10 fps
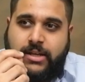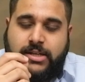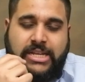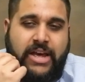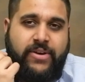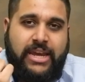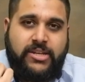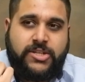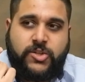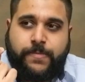It does have a
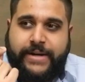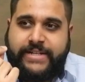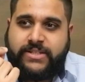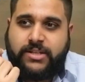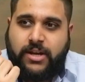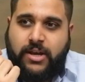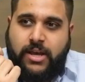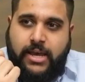hint of spice,